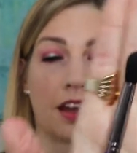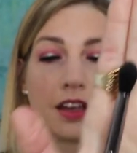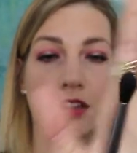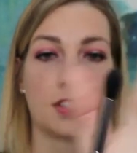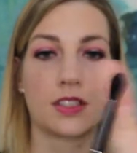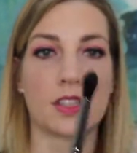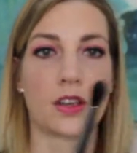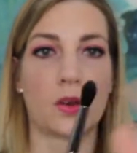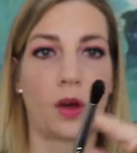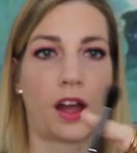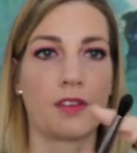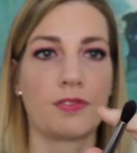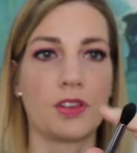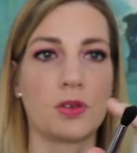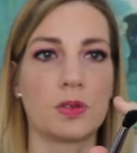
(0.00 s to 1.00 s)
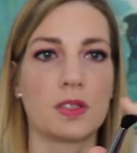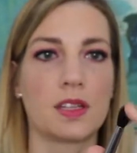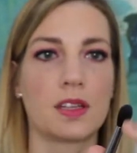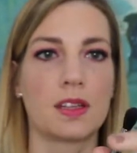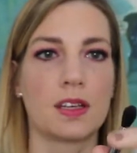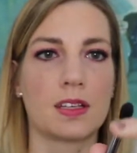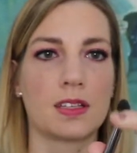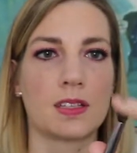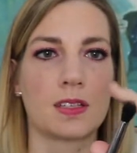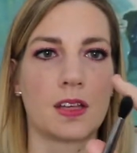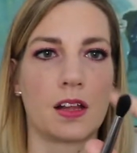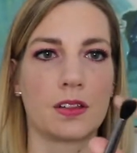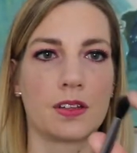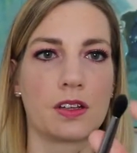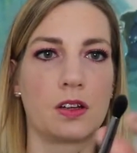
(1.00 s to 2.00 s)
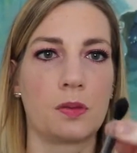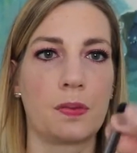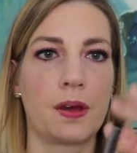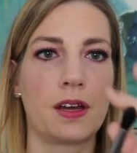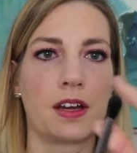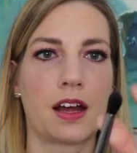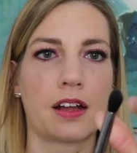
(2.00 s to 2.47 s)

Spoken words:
So I've used this a little bit.